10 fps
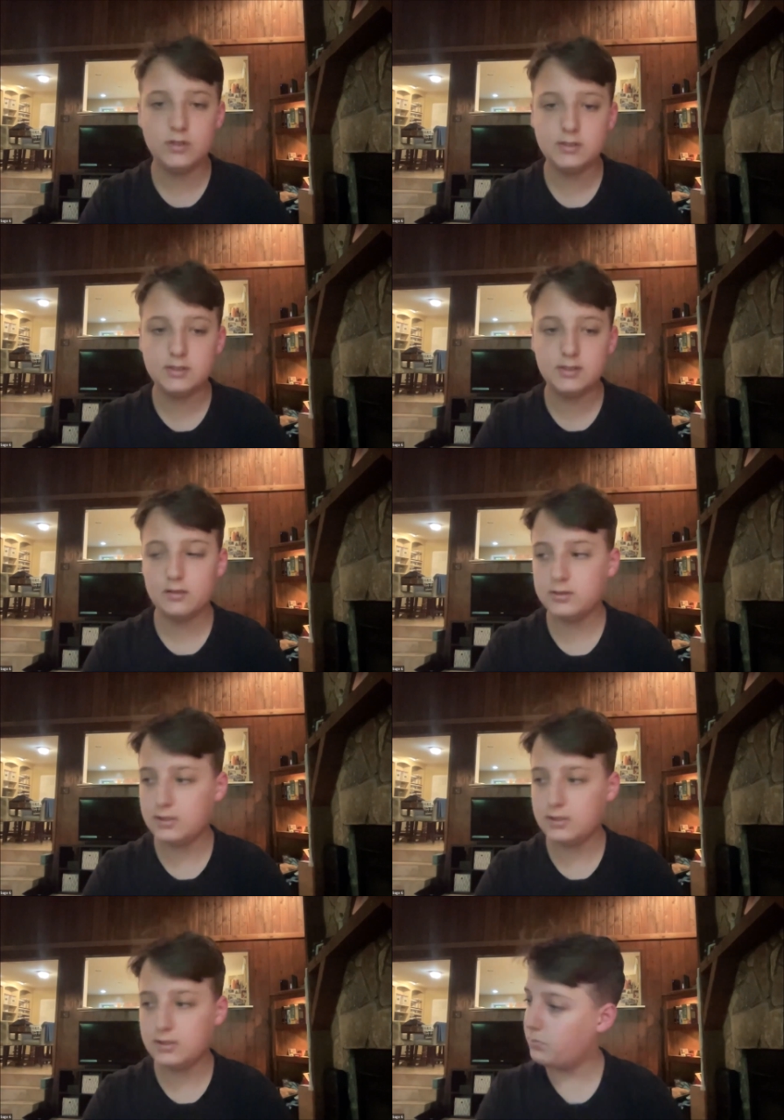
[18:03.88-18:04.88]
done all these
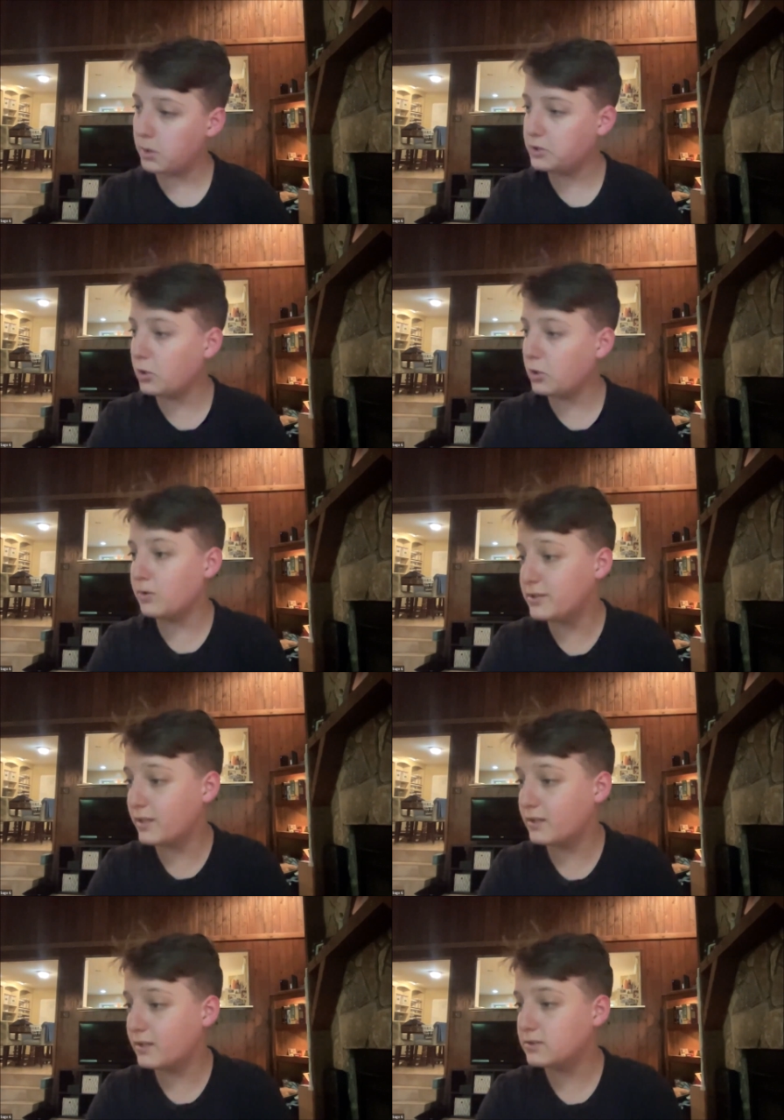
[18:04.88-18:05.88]
things and preached
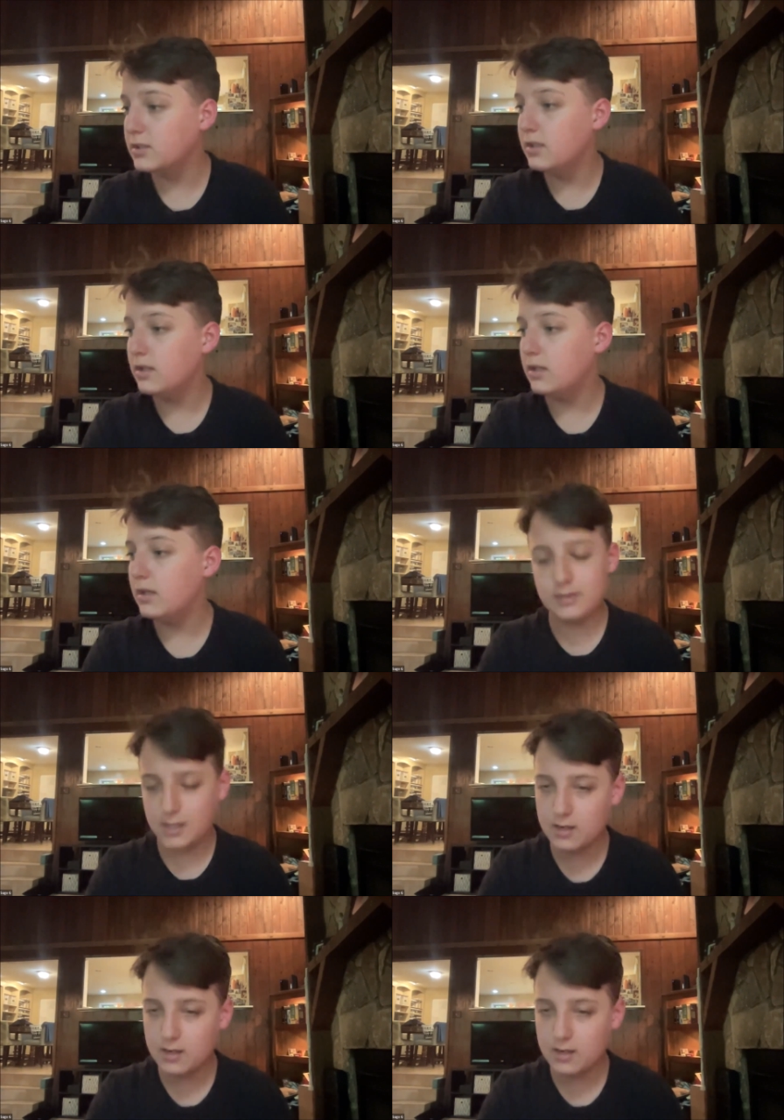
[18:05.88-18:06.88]
all these things
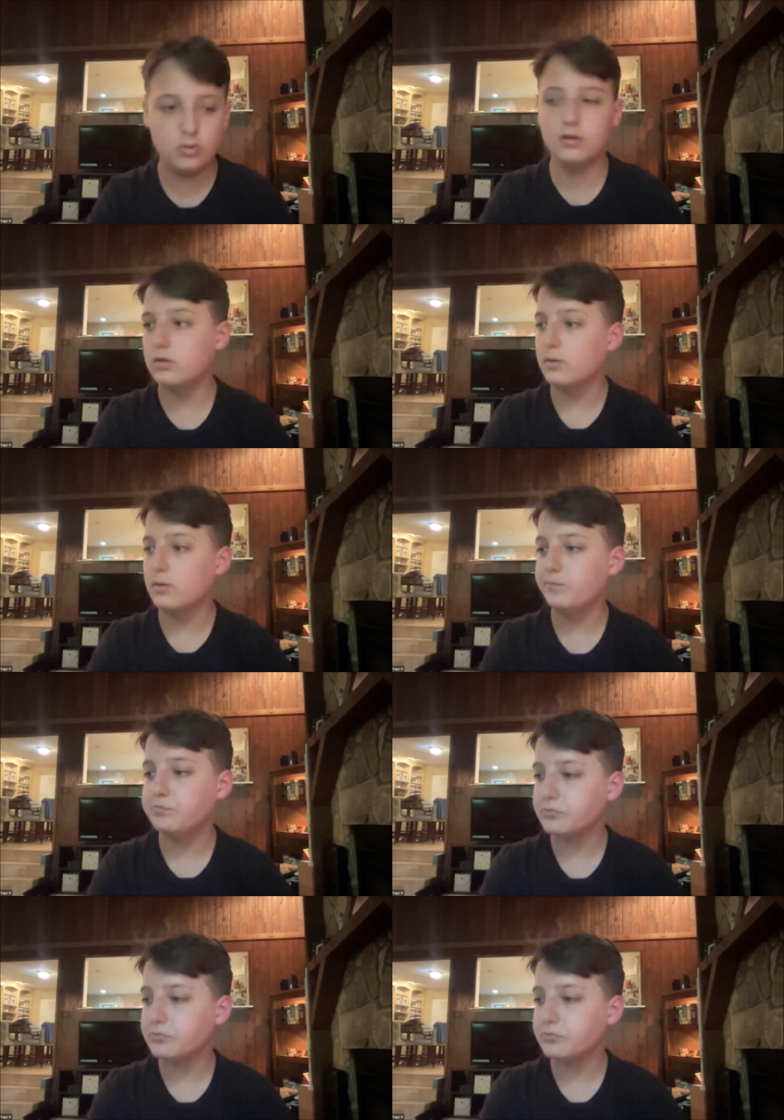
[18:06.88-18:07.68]
in thy word.